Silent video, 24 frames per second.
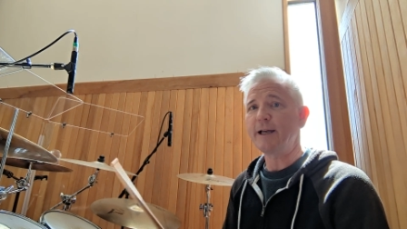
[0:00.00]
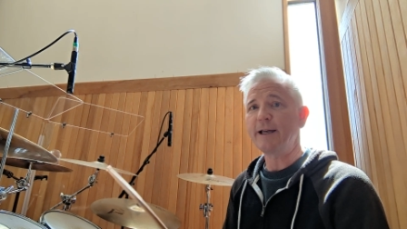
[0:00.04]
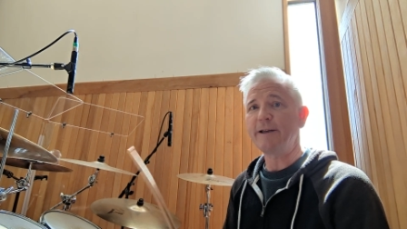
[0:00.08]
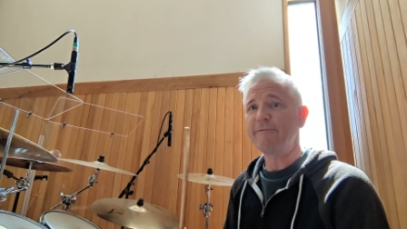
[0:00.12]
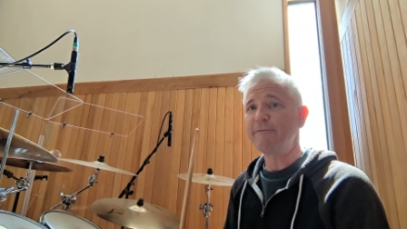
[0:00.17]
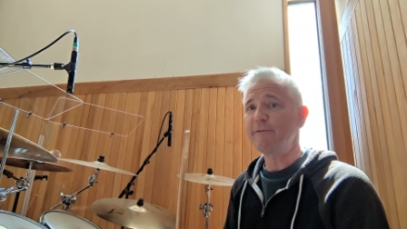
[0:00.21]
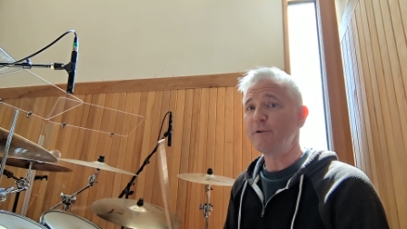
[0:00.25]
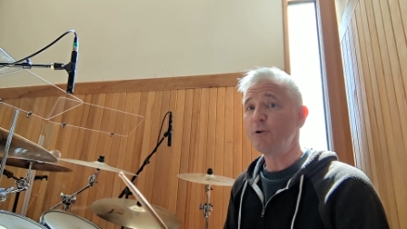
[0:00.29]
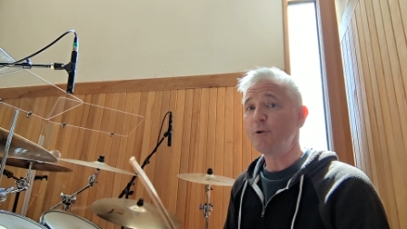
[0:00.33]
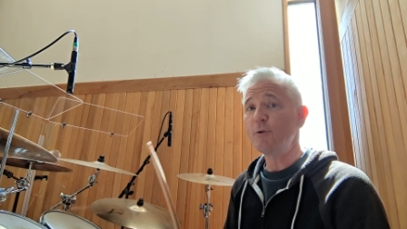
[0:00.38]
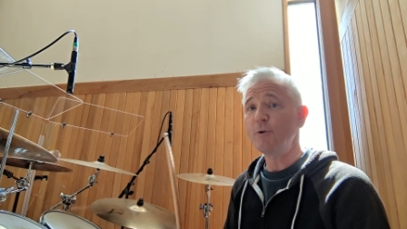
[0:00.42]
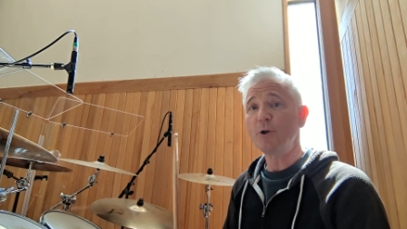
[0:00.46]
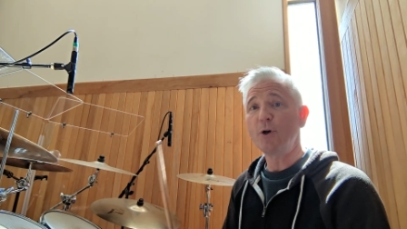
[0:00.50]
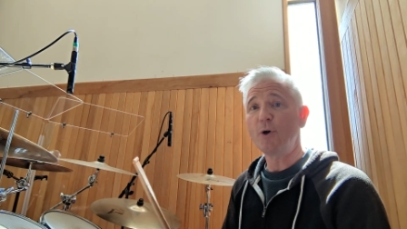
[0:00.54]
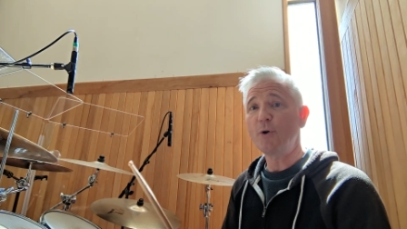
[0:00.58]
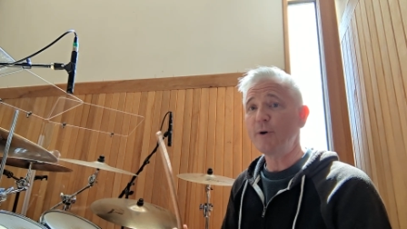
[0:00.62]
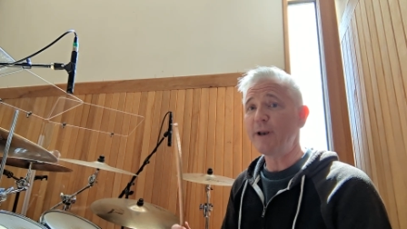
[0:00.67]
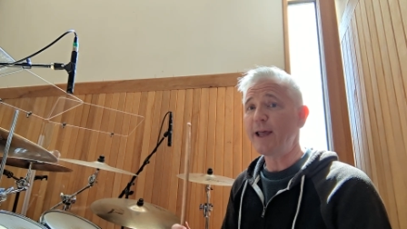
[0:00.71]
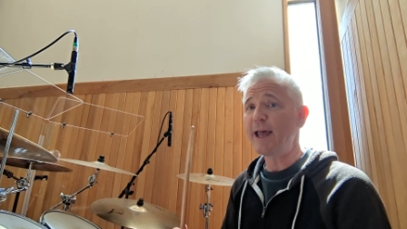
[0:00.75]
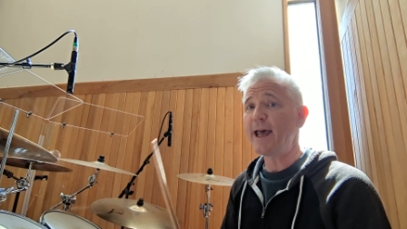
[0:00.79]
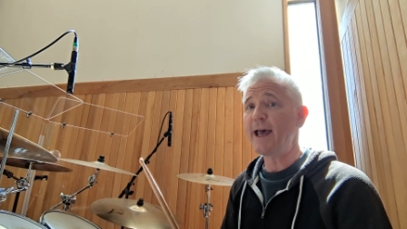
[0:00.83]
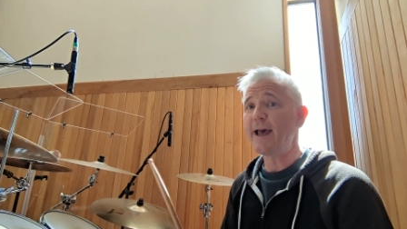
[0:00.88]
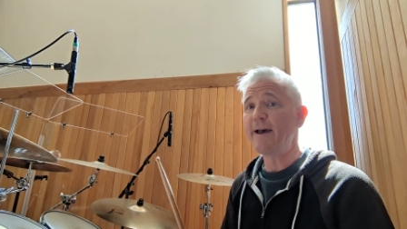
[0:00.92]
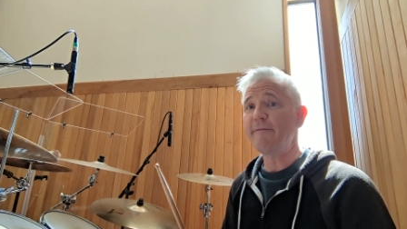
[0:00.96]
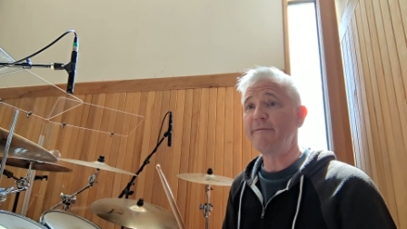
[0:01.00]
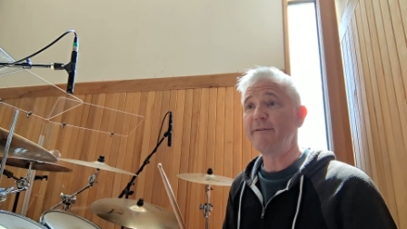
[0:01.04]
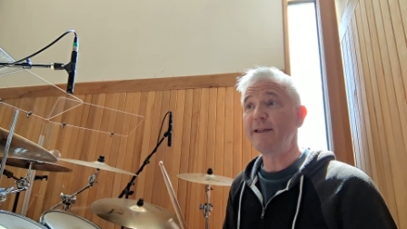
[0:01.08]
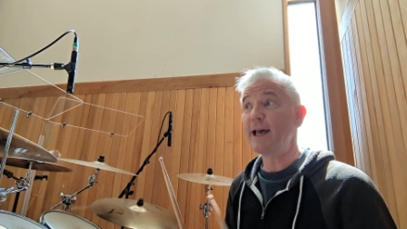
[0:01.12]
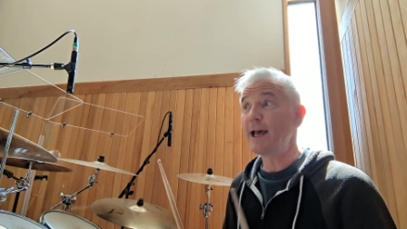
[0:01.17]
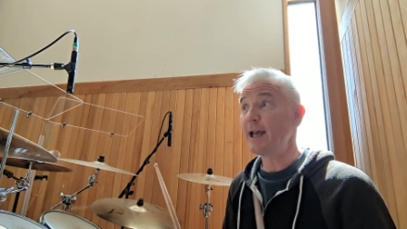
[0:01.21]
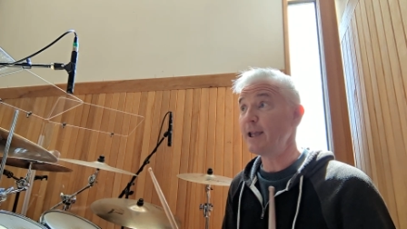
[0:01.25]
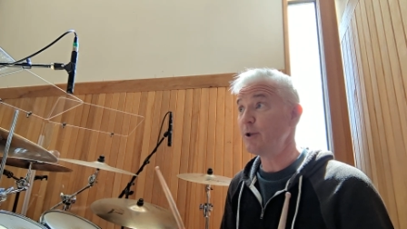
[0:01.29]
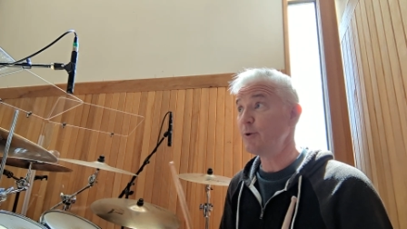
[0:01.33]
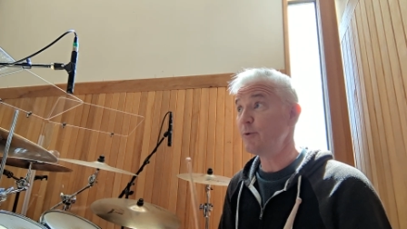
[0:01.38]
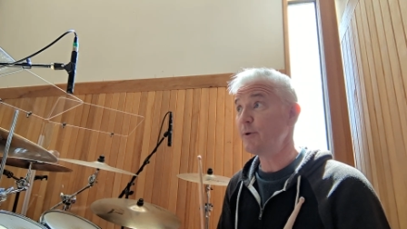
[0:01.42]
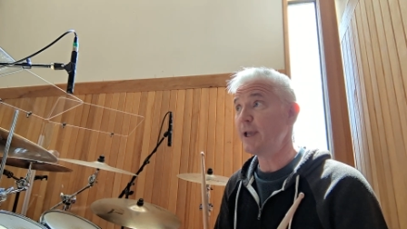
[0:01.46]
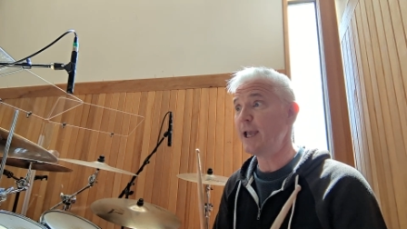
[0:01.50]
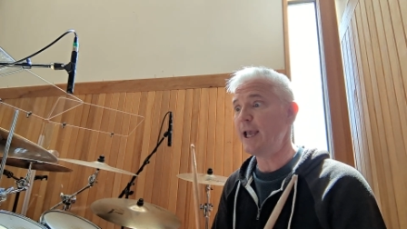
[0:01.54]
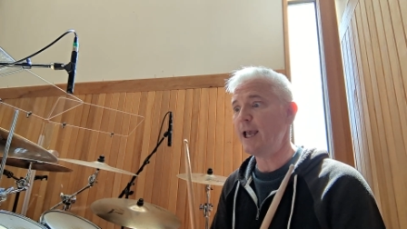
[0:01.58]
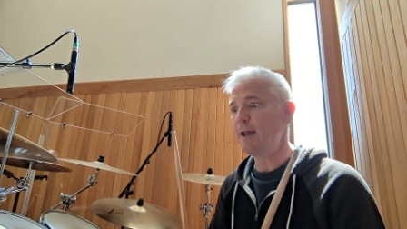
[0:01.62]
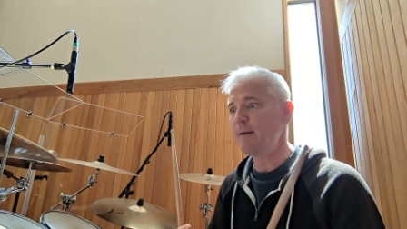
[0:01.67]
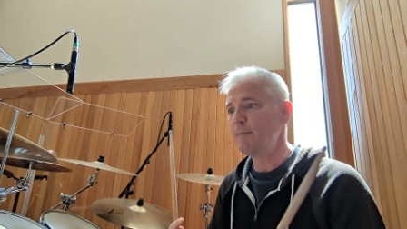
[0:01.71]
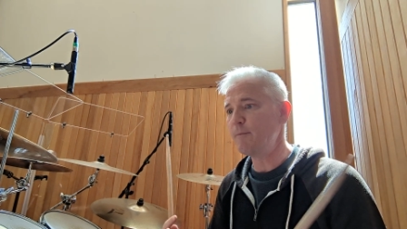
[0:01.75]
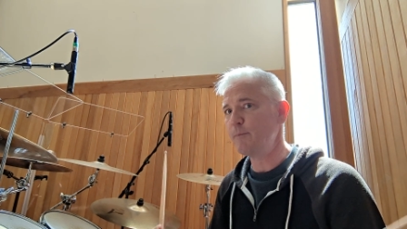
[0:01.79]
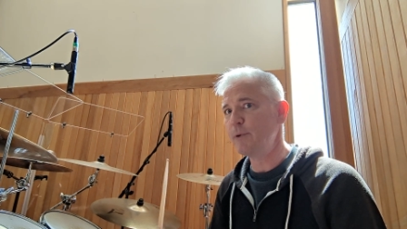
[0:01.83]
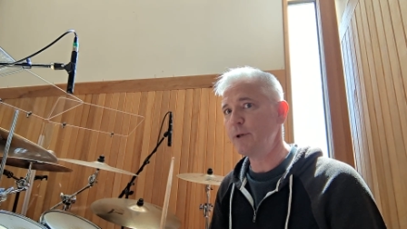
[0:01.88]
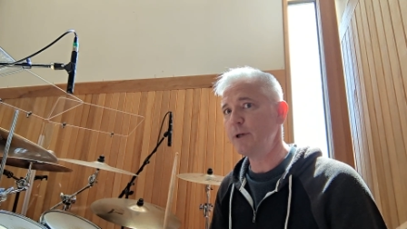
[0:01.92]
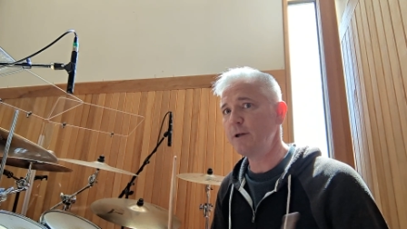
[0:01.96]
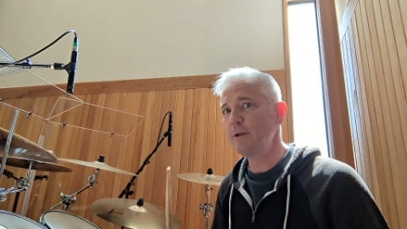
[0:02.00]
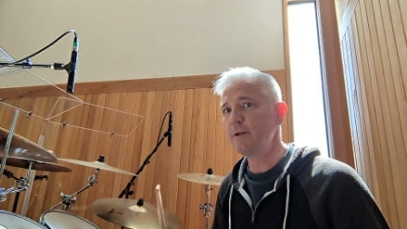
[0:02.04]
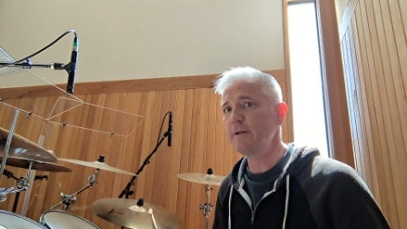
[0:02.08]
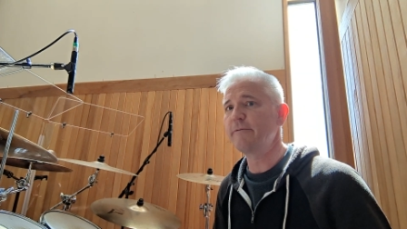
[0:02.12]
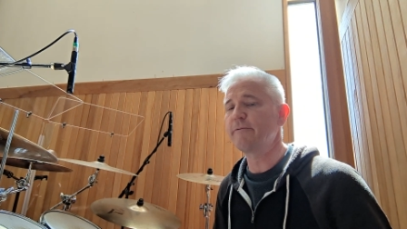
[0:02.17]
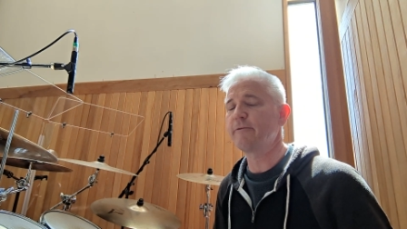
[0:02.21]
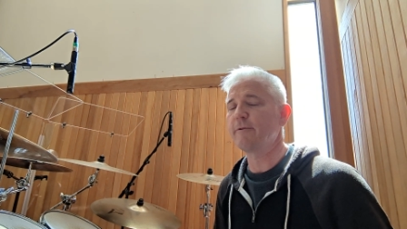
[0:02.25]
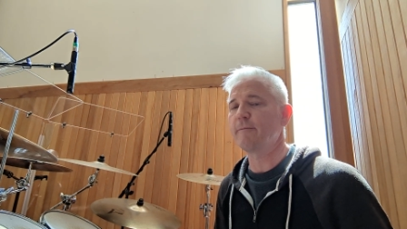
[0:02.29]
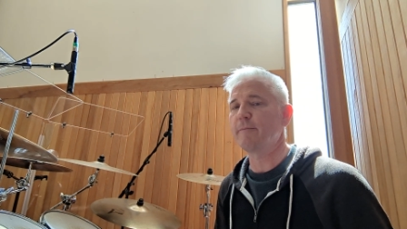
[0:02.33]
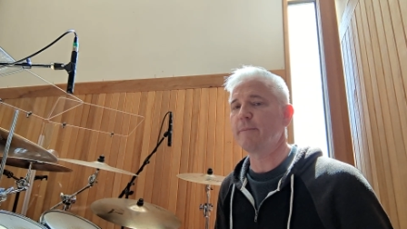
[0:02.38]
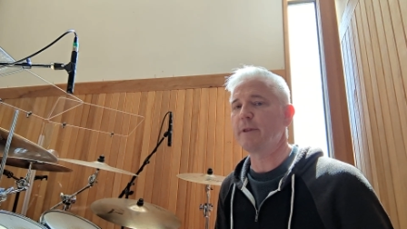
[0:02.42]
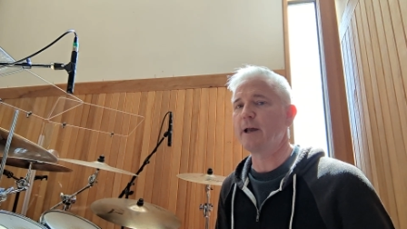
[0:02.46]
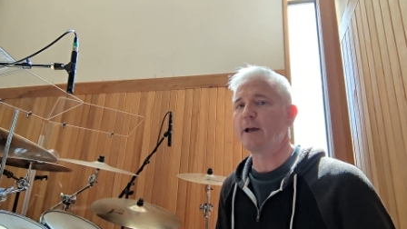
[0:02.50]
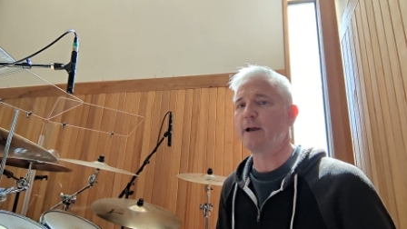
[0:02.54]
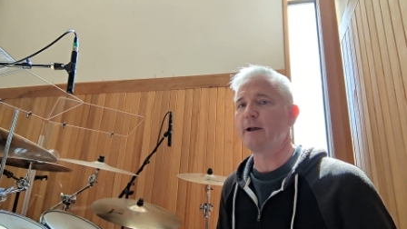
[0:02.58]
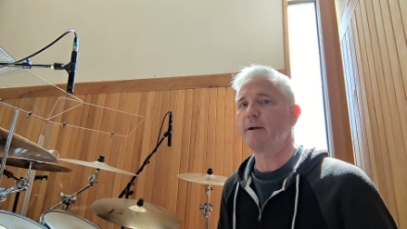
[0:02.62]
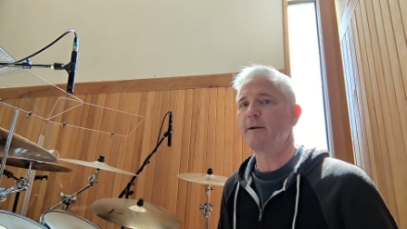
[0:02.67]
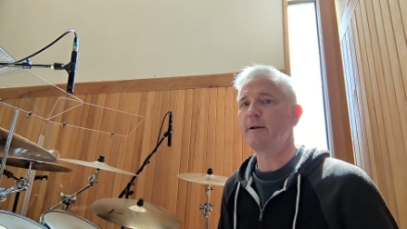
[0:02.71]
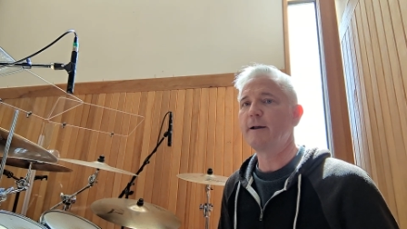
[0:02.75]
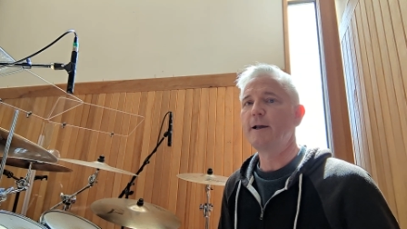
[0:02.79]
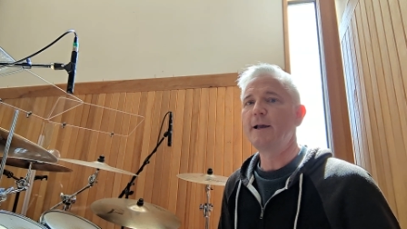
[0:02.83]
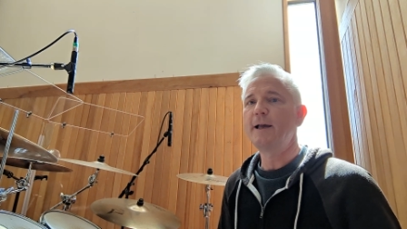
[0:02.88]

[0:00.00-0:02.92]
If you don't have that, you can't build from there.